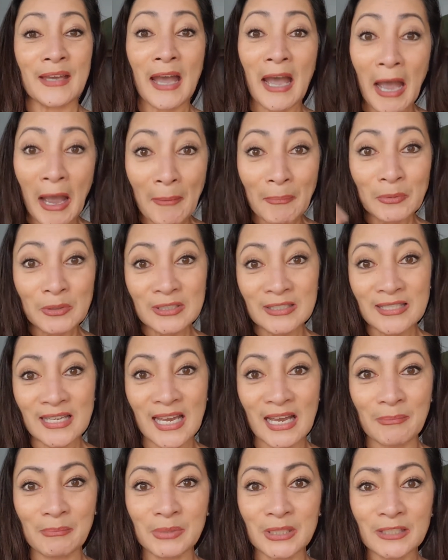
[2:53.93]
Apple
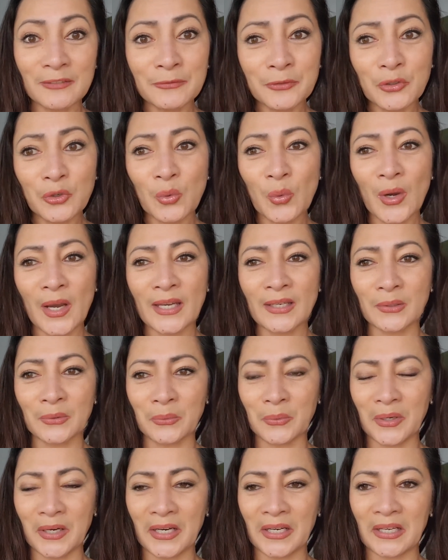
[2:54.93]
tablet for quite a
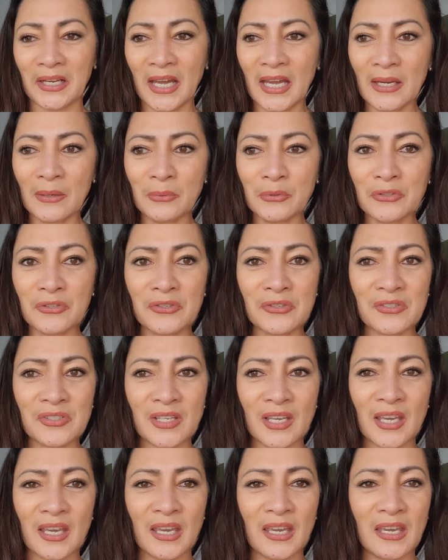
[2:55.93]
while. I would
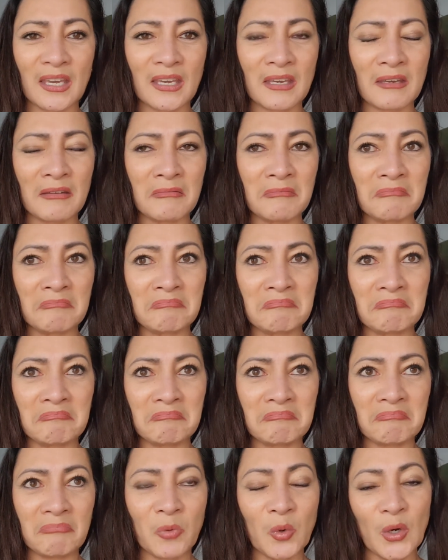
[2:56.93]
say,
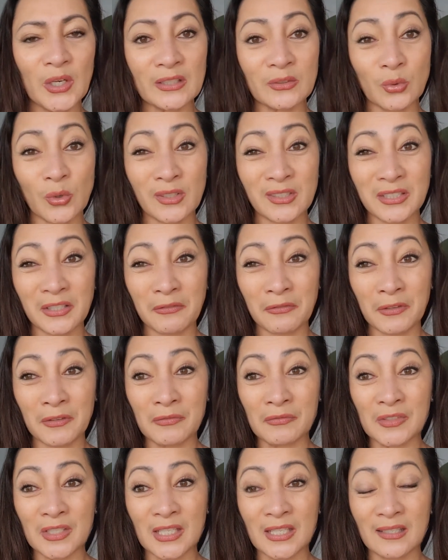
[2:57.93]
what,
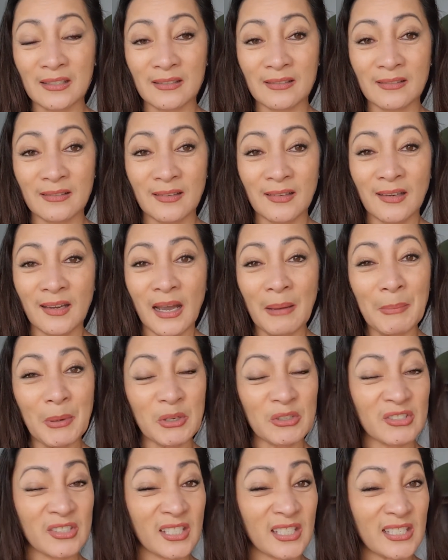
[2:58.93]
2015?
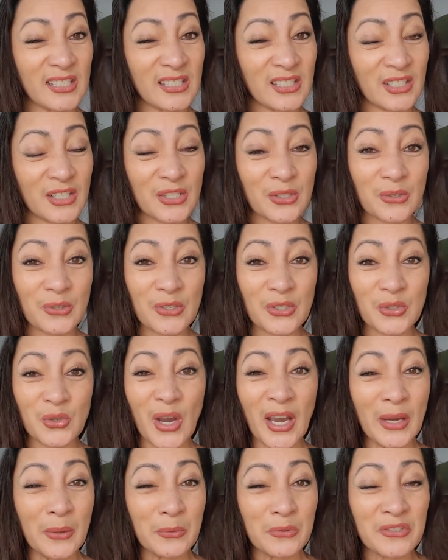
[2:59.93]
About 6 years or so,
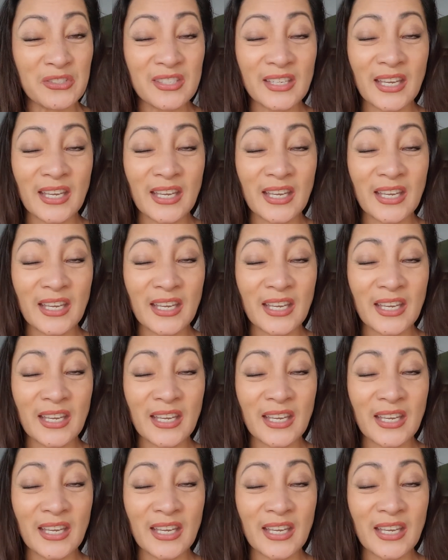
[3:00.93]
I would